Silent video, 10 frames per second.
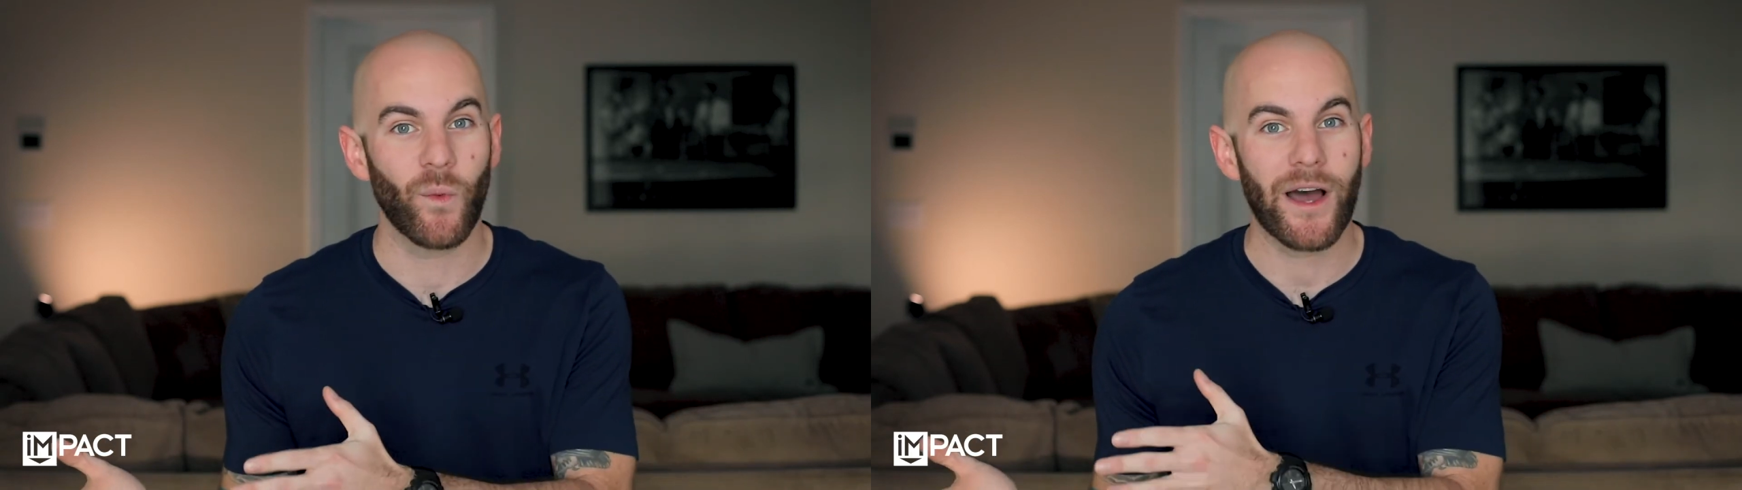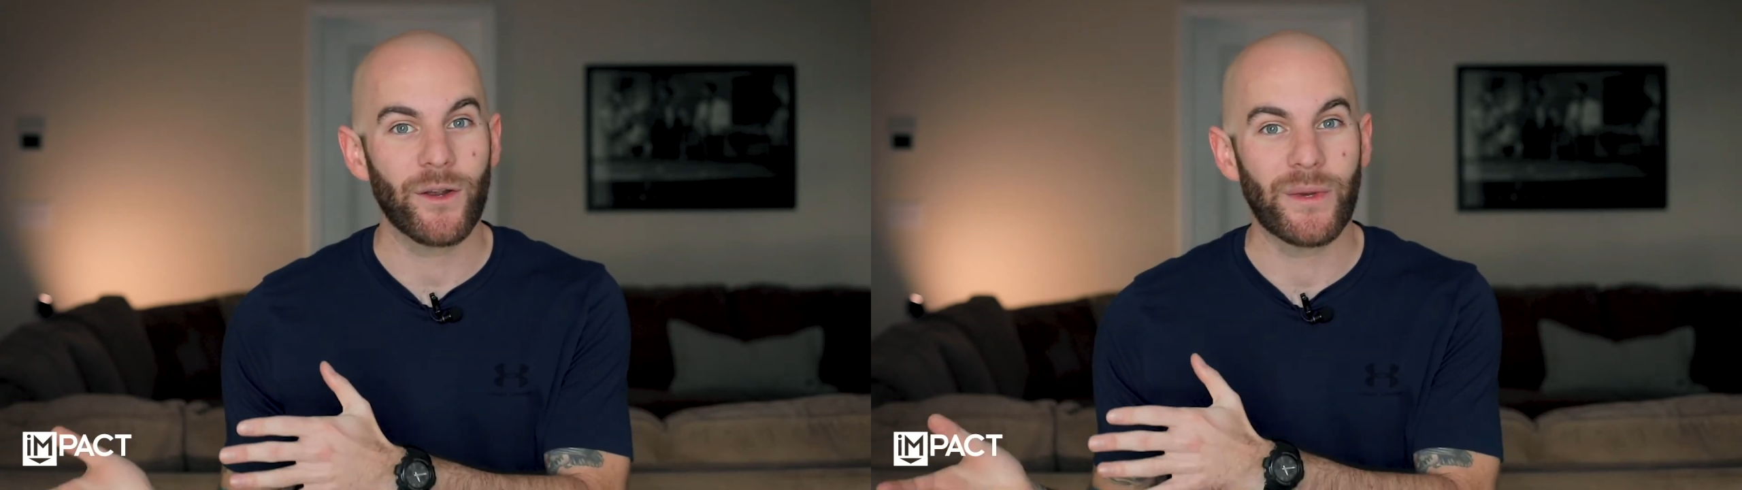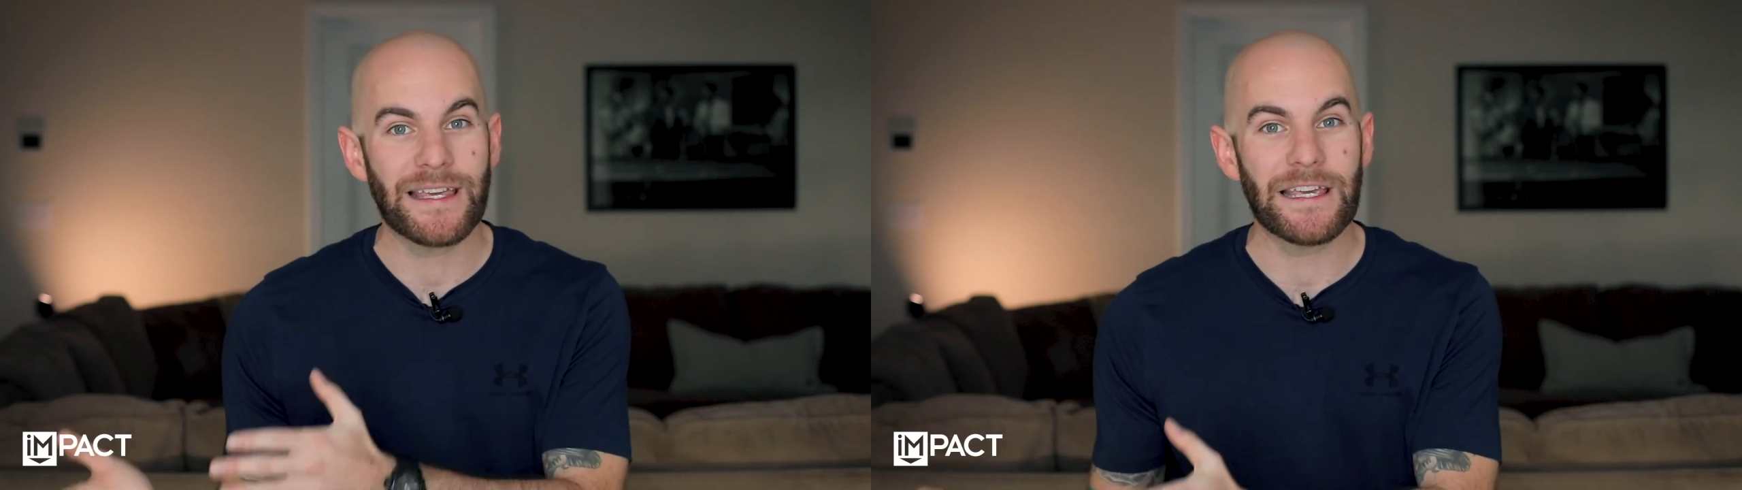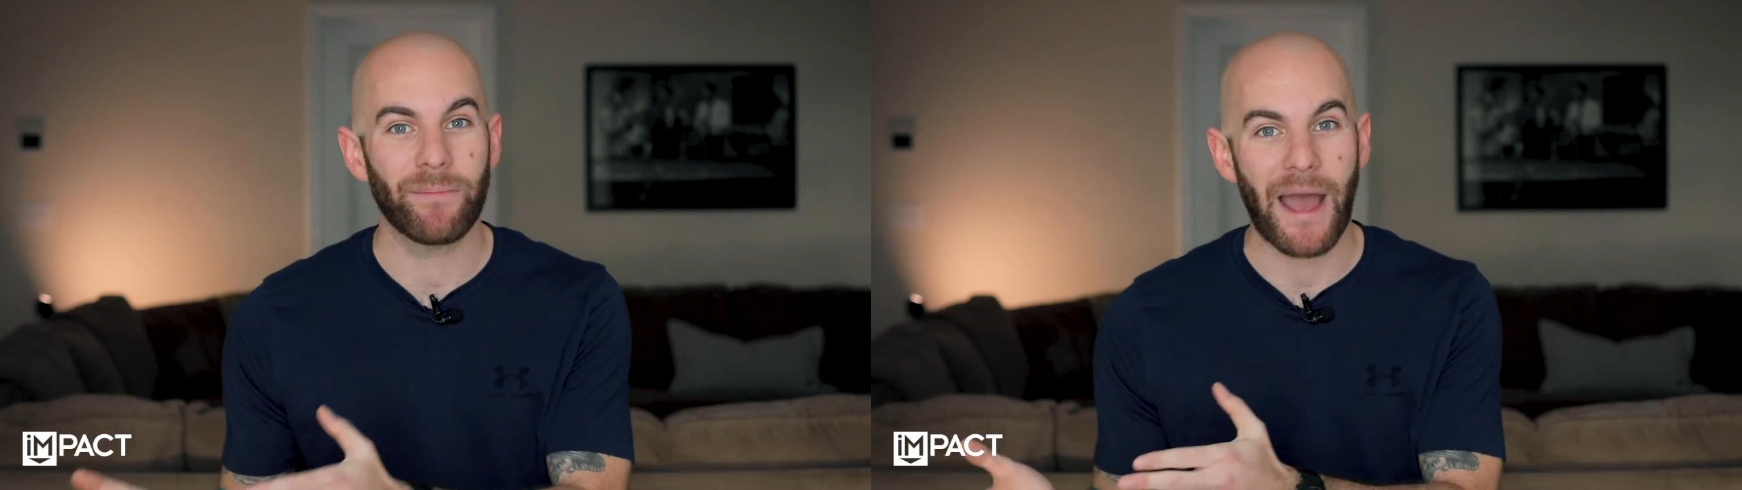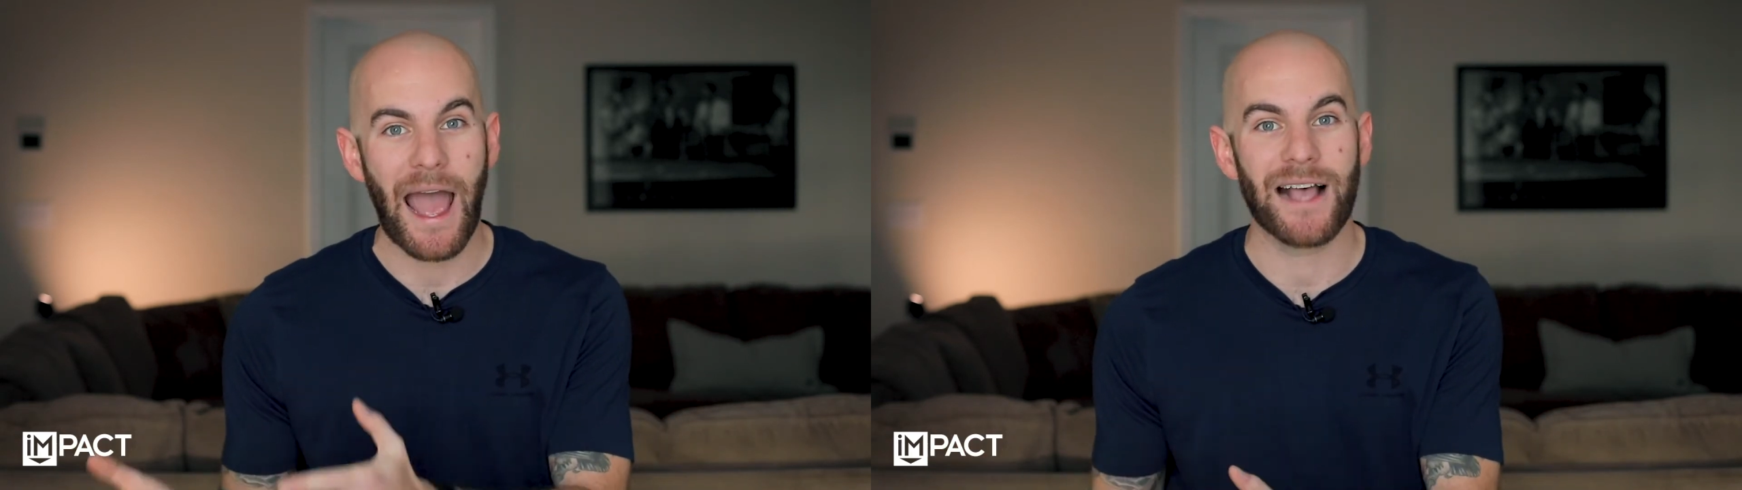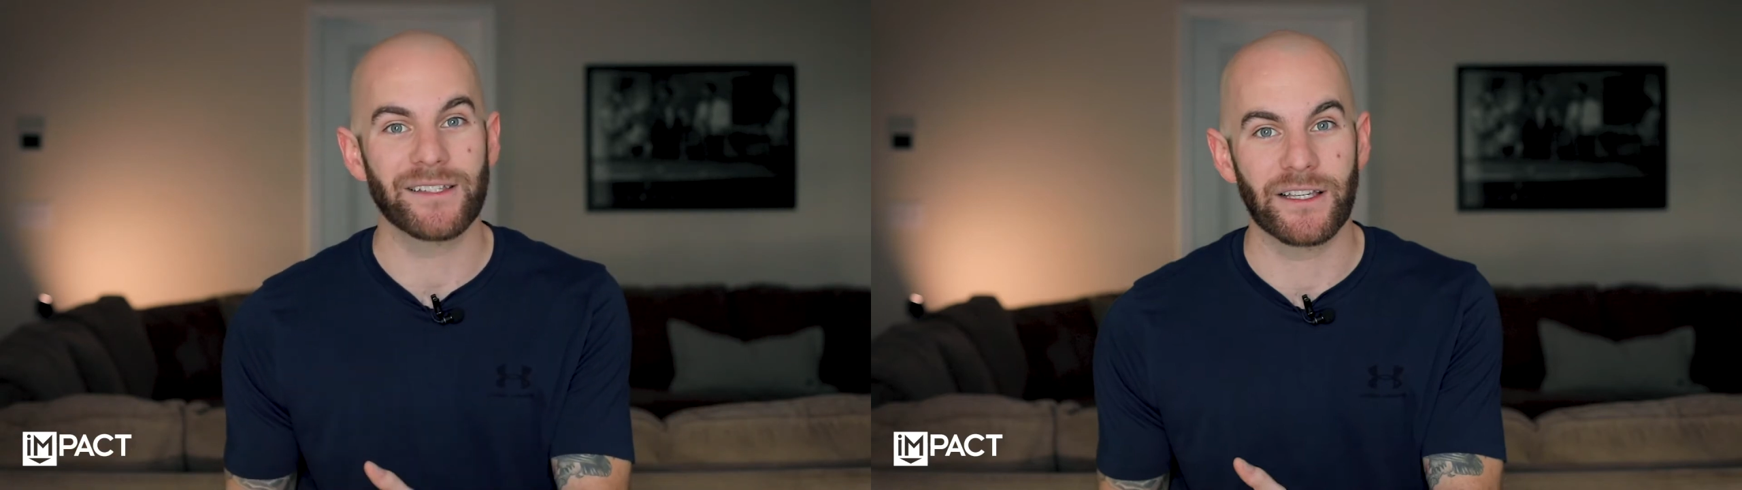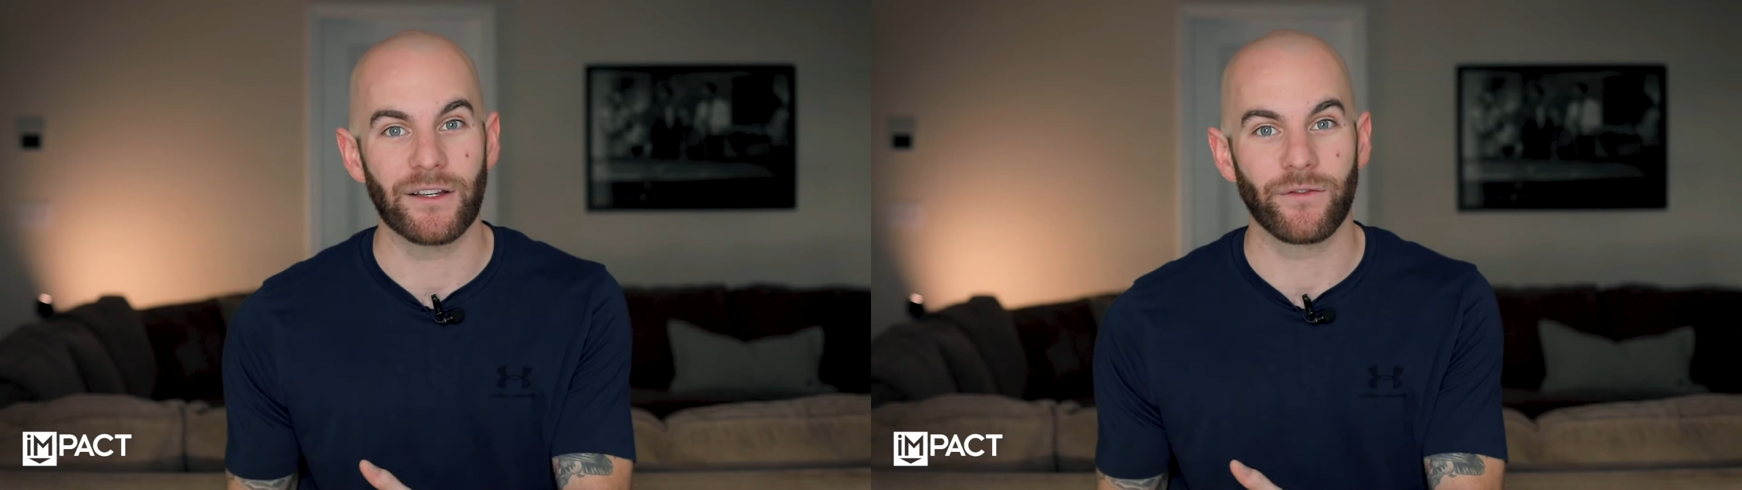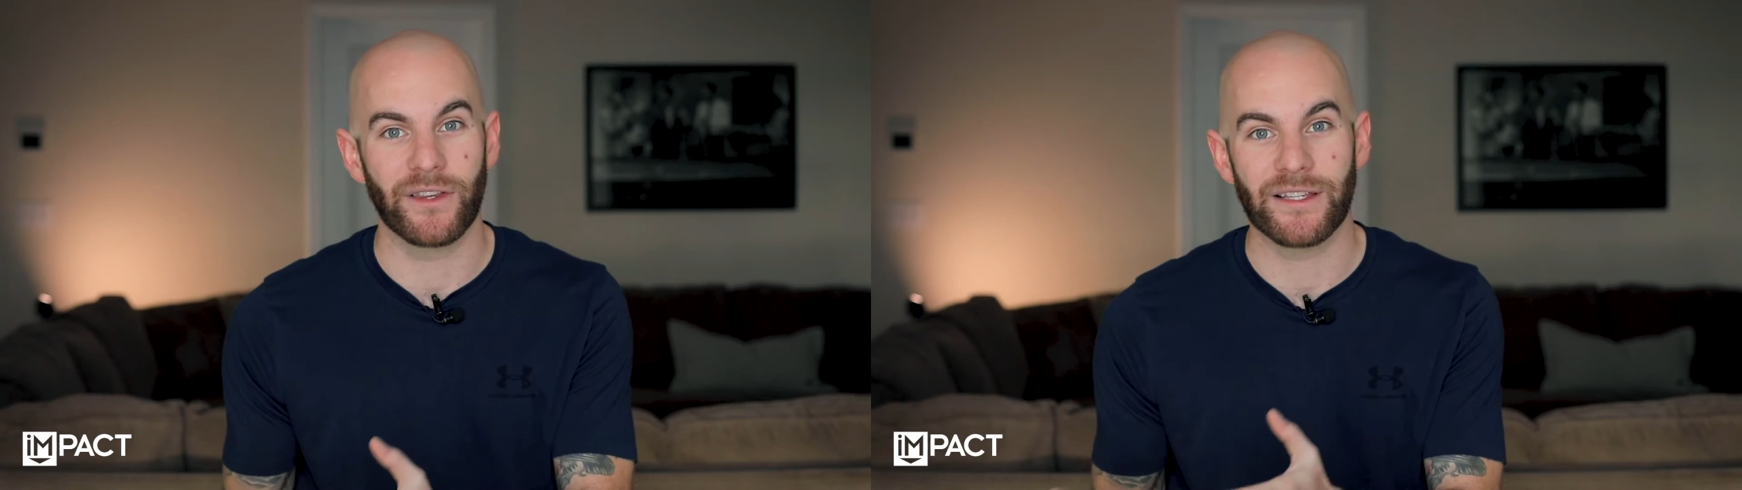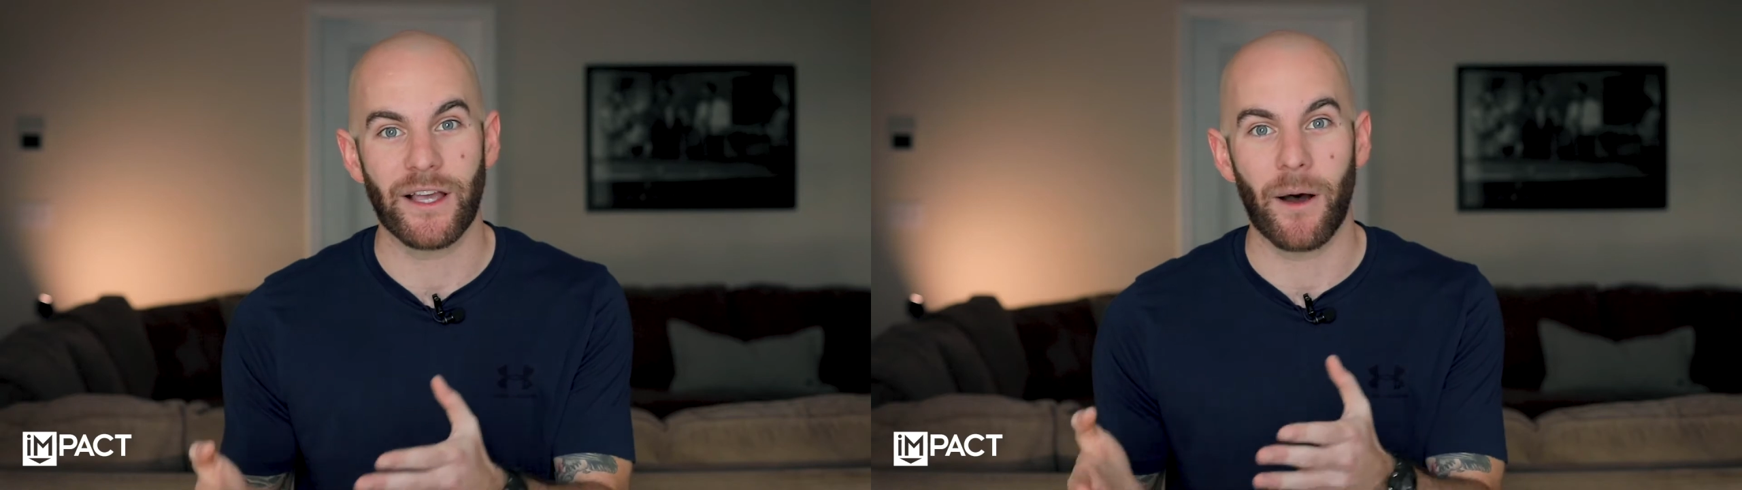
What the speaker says: why do we keep asking for this